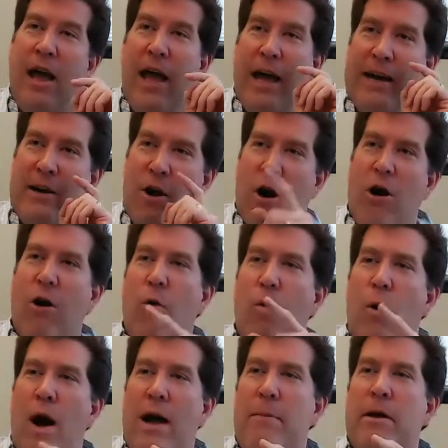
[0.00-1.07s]
And Carl
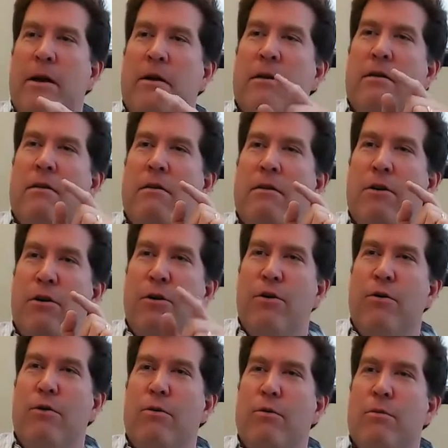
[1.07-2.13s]
Wyman,
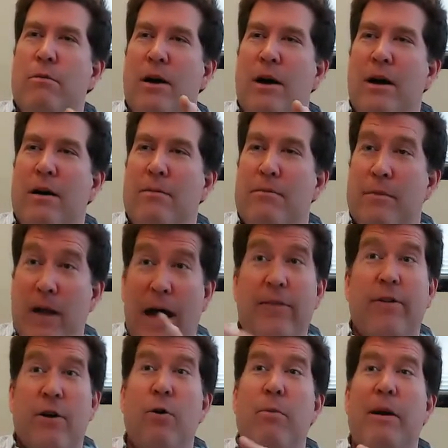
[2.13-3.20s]
who got
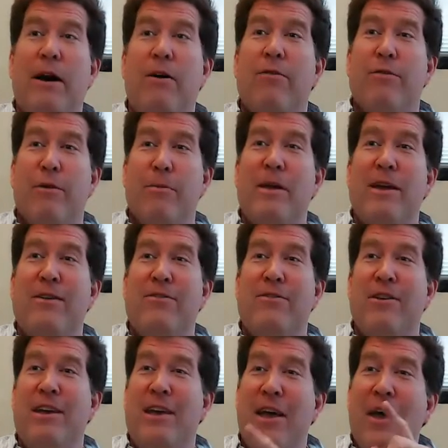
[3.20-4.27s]
the Nobel for
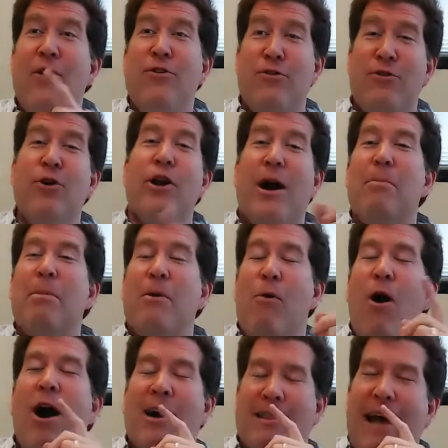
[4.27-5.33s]
BEC, stood up and
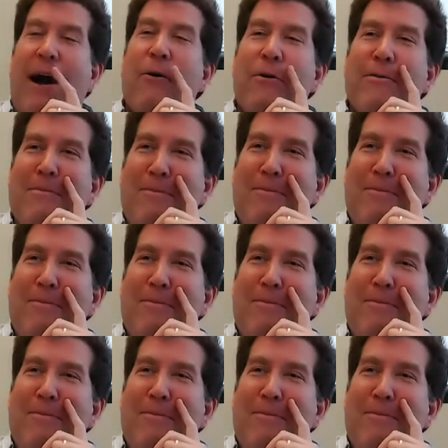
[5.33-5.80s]
walked out.